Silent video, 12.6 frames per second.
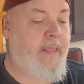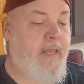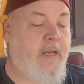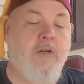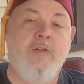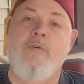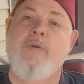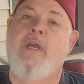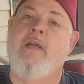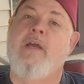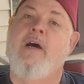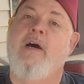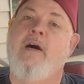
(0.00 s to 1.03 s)

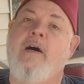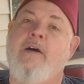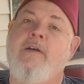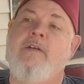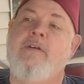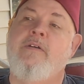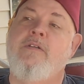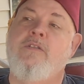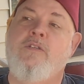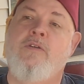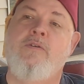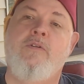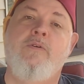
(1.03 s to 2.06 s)
including
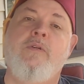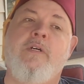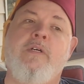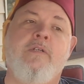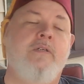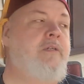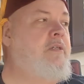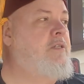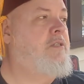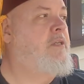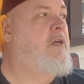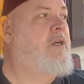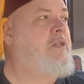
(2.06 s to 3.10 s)
Tenuta,
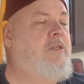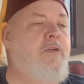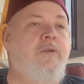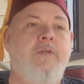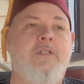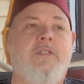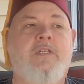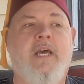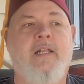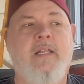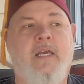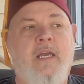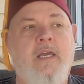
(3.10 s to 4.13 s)
Tenuta's
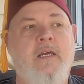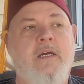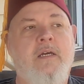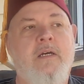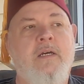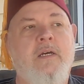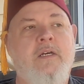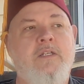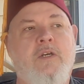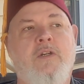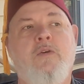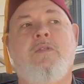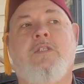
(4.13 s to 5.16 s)
Deli,
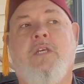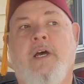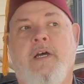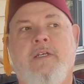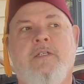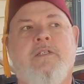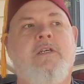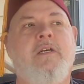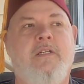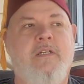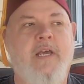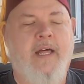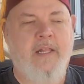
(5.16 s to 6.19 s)
Tenuta's
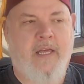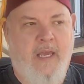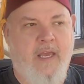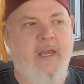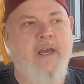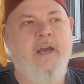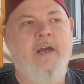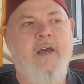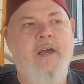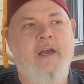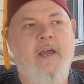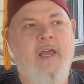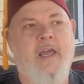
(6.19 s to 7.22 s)
Deli
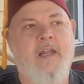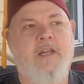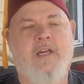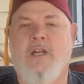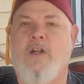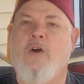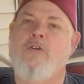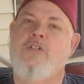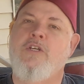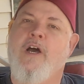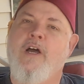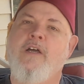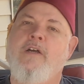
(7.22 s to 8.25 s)
in
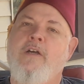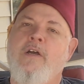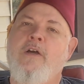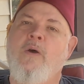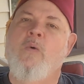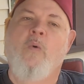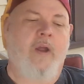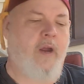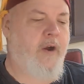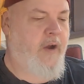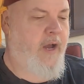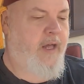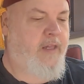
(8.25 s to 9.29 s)
Kenosha,
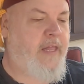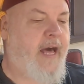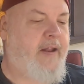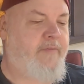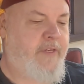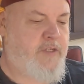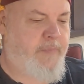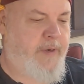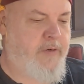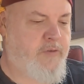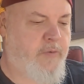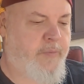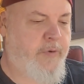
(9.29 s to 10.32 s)
where a lot of these
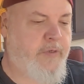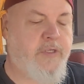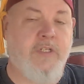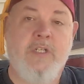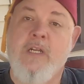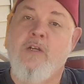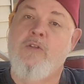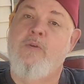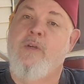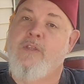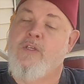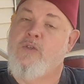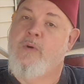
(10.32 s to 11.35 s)
beers were purchased,
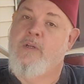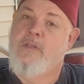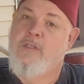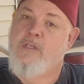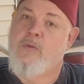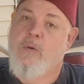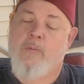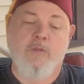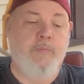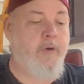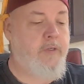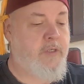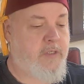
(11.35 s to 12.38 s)
including this one. This one was
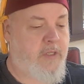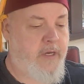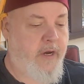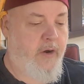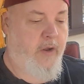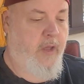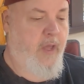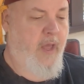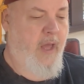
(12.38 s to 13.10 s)
purchased there.